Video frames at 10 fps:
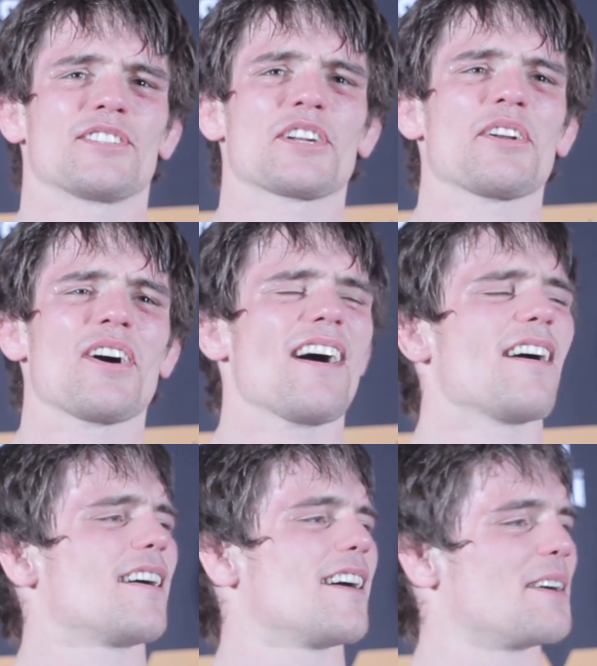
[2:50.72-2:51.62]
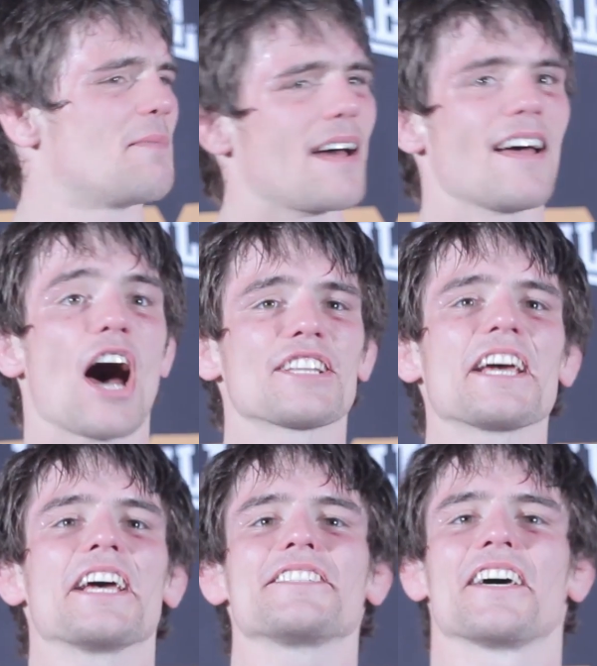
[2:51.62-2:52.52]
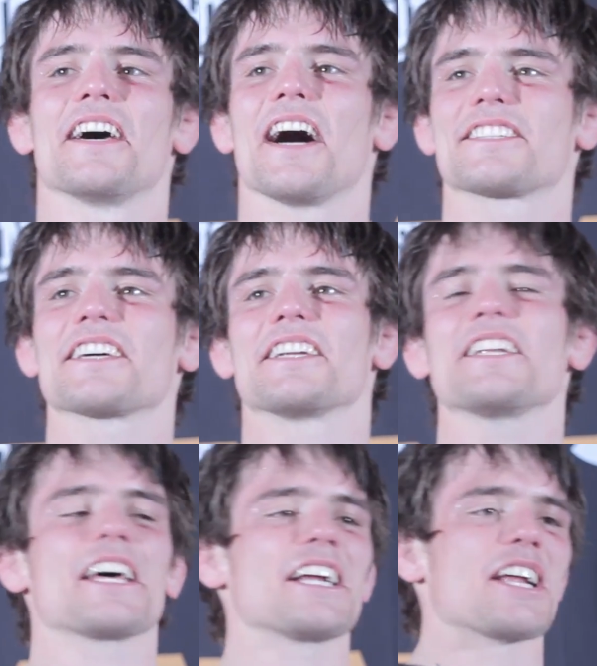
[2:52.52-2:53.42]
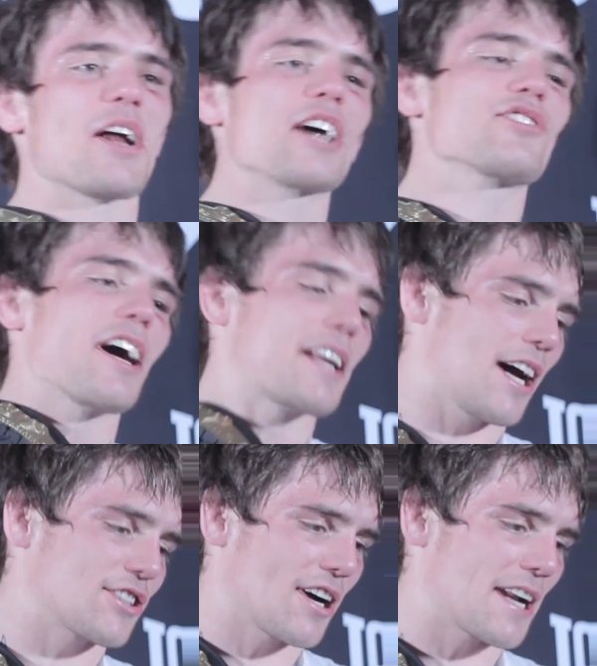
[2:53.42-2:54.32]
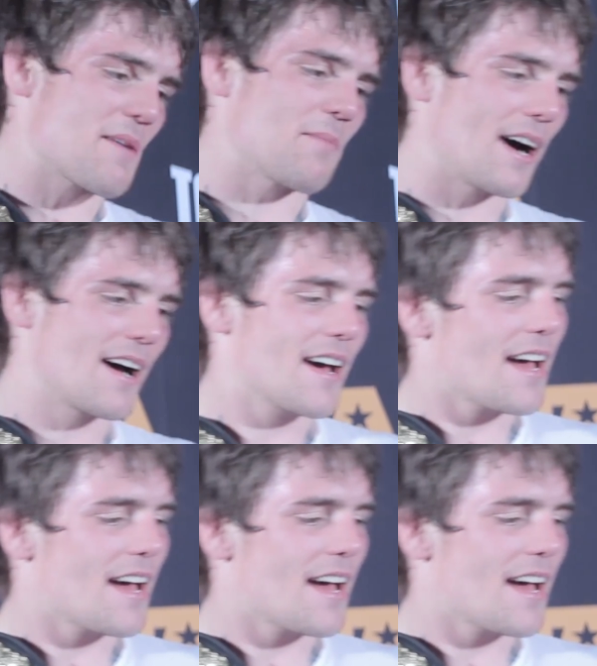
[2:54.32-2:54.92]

Did I not? Oh, I did. Yeah, no. I tried it, but...